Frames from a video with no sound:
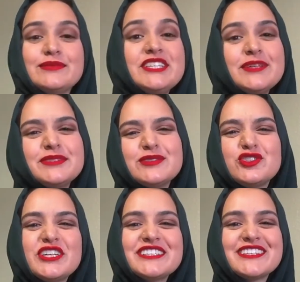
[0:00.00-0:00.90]
tips and
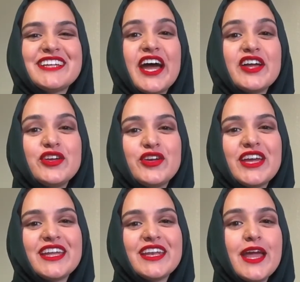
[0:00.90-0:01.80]
tricks on how you
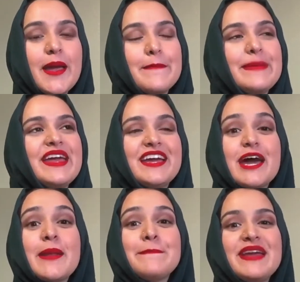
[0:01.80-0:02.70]
can
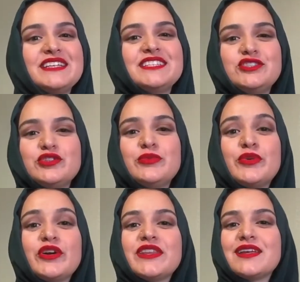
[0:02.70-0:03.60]
make an amazing dream
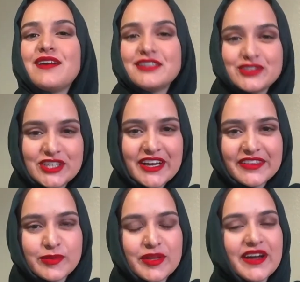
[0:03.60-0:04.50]
board, then also check
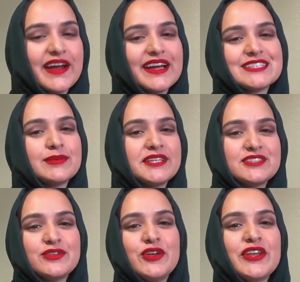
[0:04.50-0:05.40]
out the blog. I got some
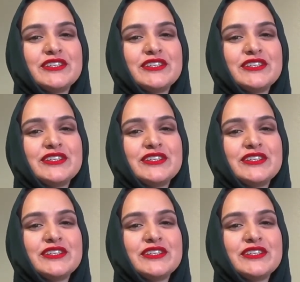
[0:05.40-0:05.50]
links for you